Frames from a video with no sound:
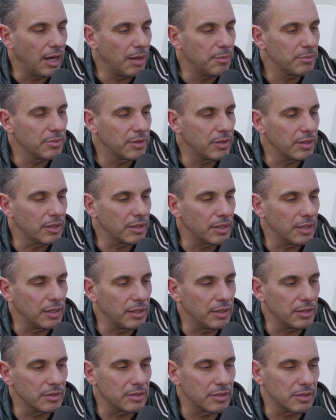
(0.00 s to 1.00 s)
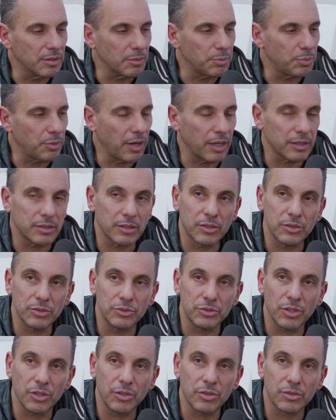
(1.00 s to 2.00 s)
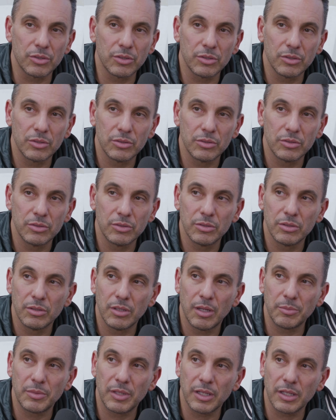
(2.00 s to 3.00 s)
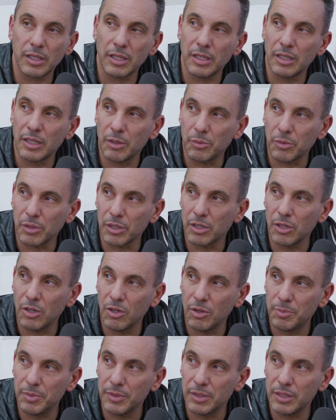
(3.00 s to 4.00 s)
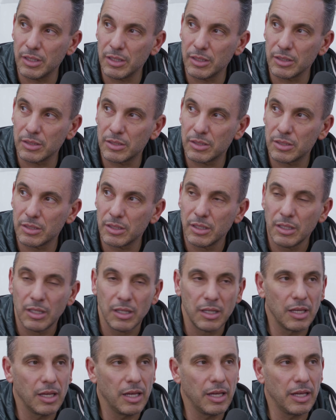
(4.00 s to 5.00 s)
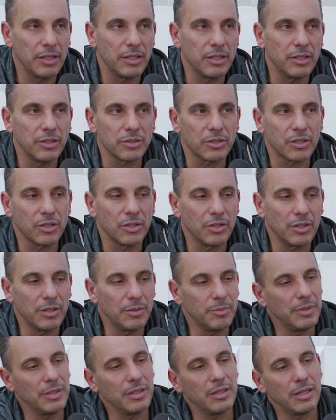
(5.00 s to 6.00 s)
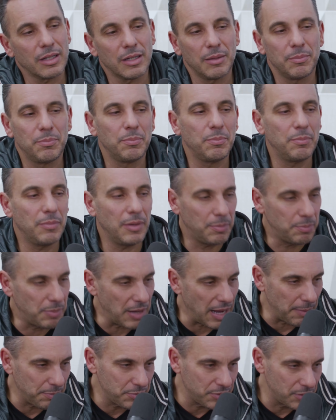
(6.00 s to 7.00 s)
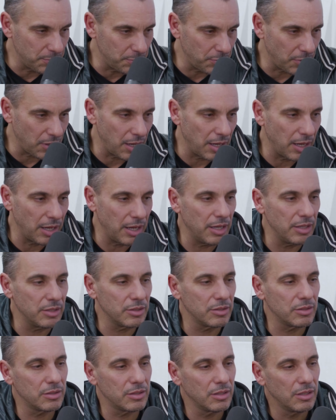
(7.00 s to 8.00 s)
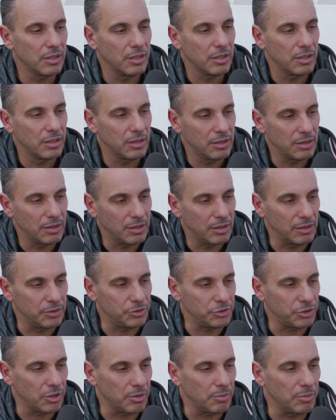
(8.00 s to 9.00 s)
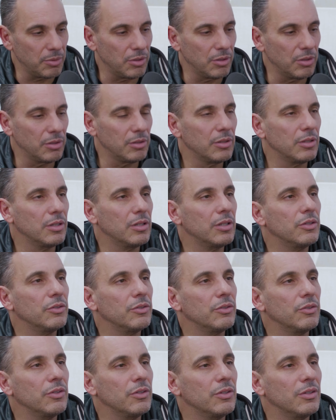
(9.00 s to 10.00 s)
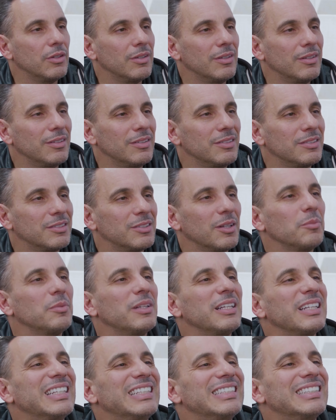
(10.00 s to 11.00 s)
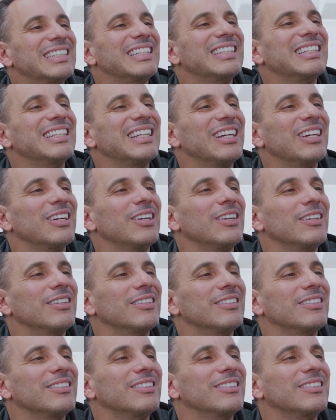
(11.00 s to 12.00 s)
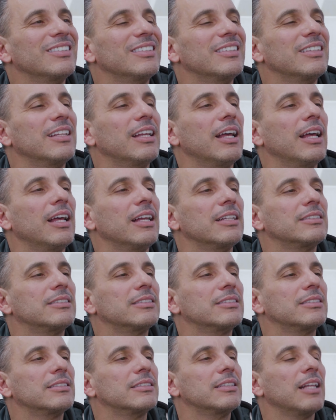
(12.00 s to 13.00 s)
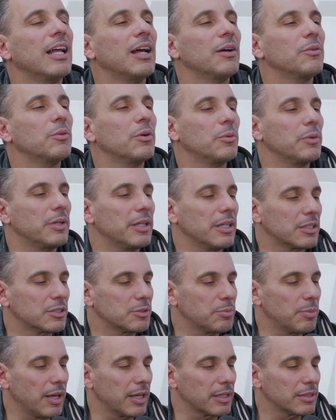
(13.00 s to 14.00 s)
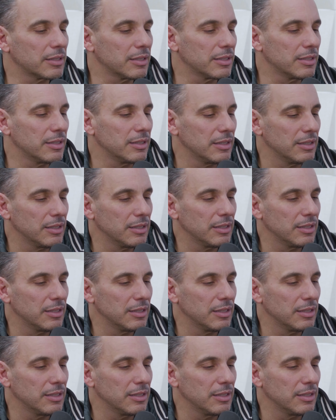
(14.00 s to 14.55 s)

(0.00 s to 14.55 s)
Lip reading: I'm thinking this is a practical joke. I'm thinking that we're going to open this and there's going to be like a pop surprise, a gerbil. Something is in there that's not what we expect.